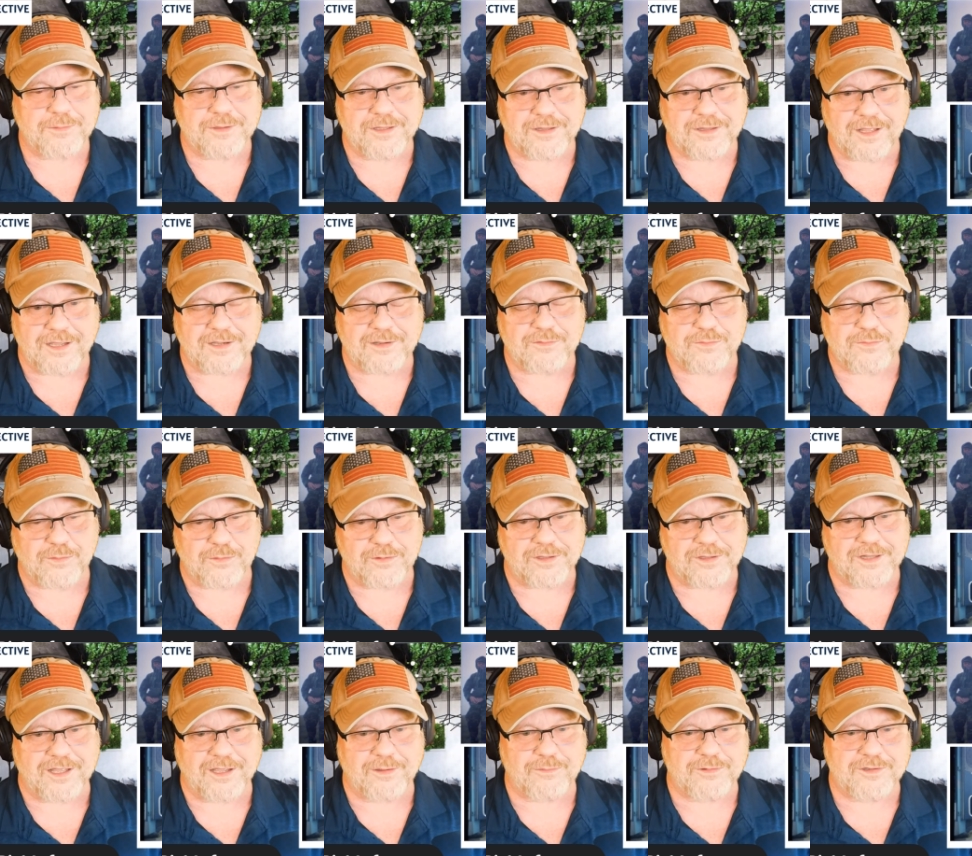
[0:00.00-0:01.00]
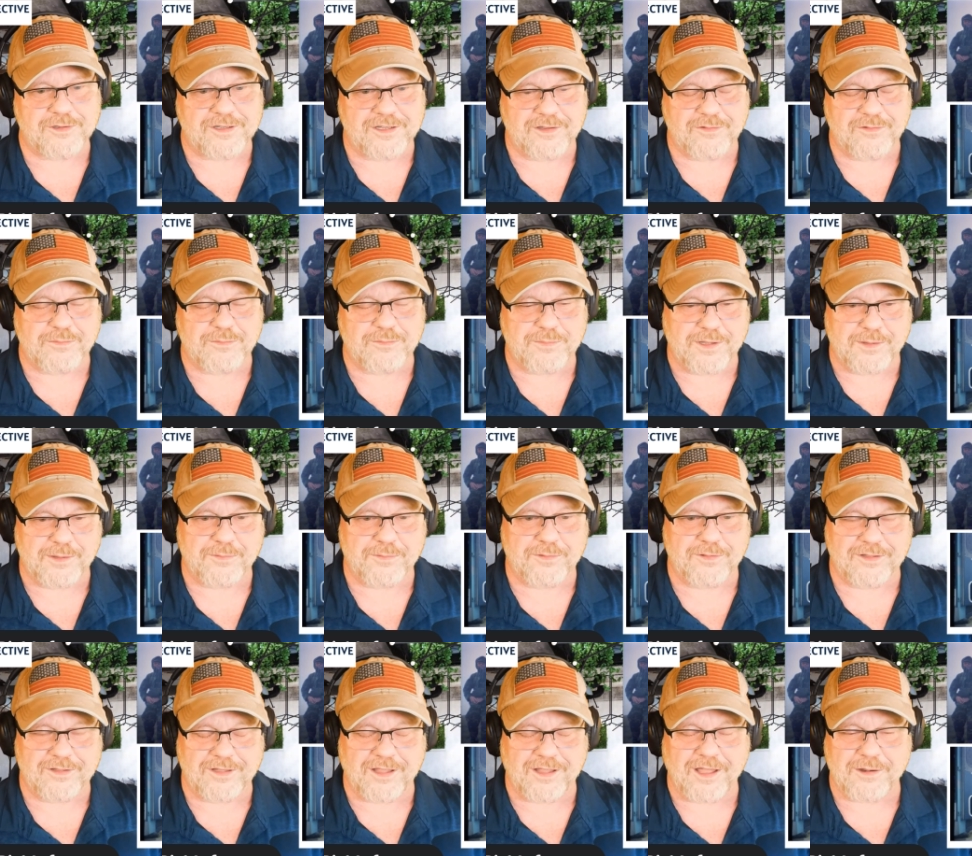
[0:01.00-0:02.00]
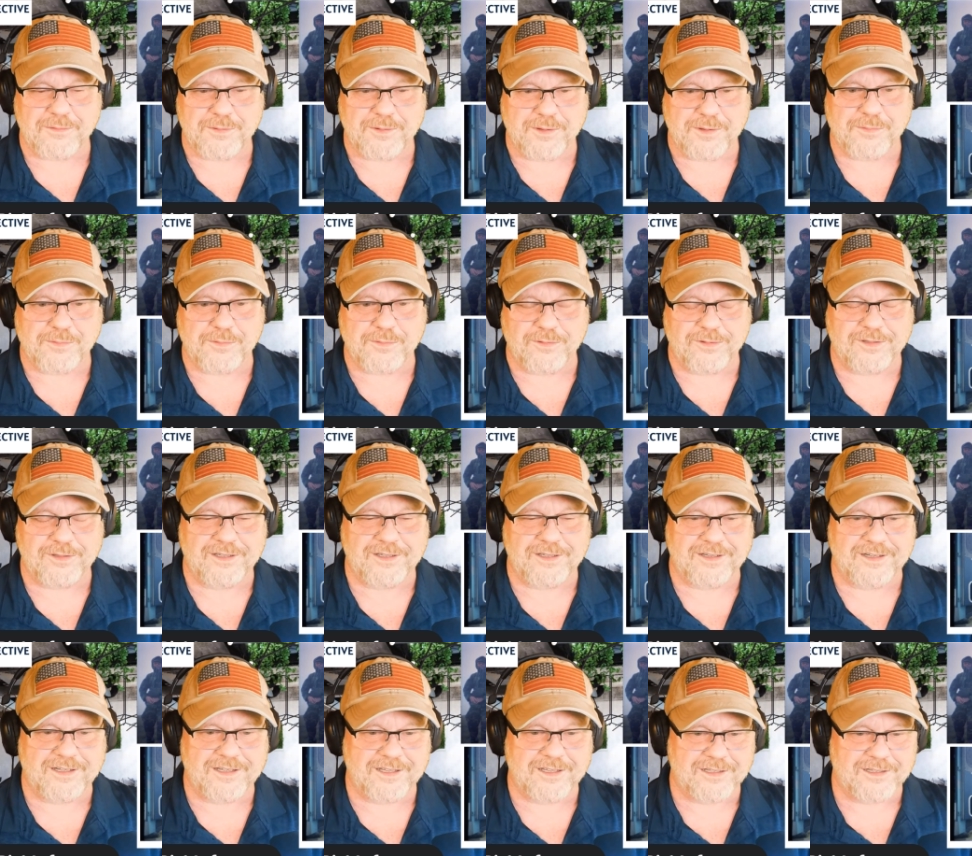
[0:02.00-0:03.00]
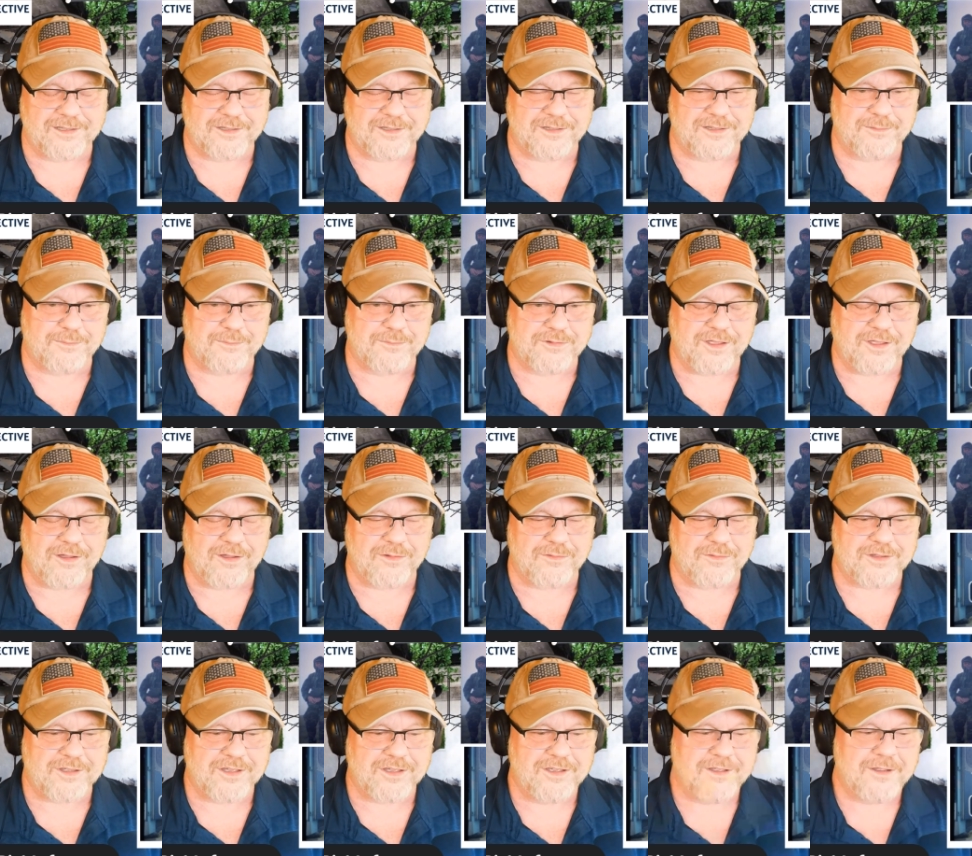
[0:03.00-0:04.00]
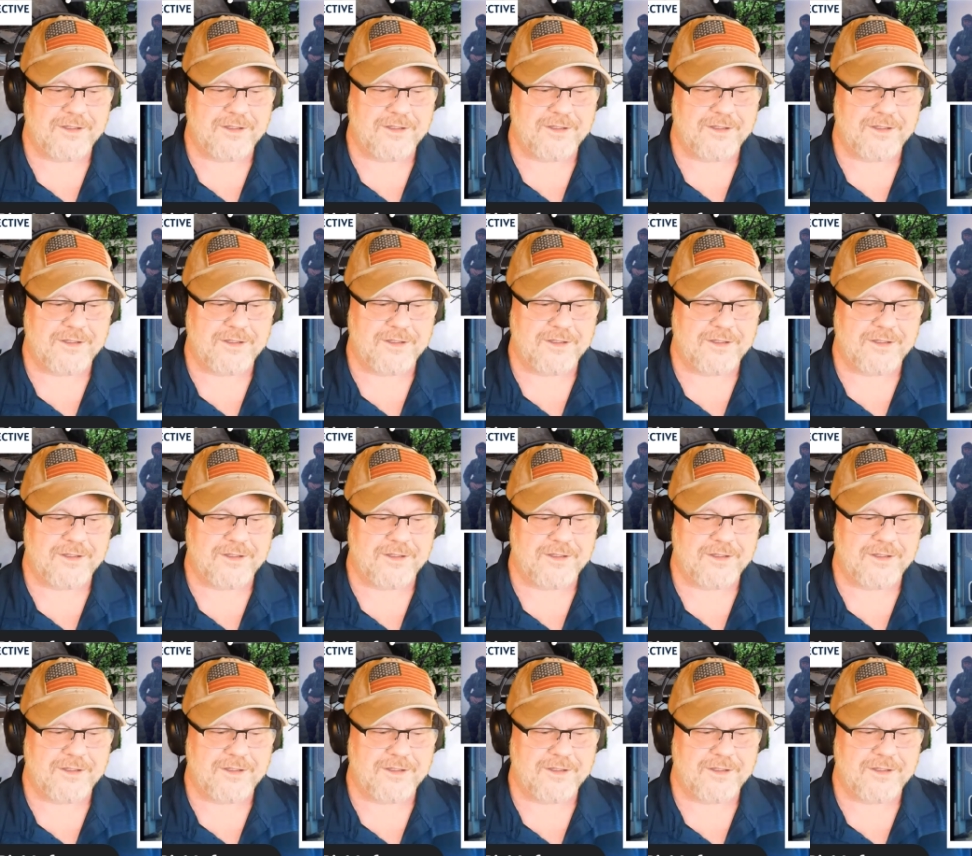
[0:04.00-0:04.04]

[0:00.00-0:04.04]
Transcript: like a foreign language to even people, a lot of people in England themselves.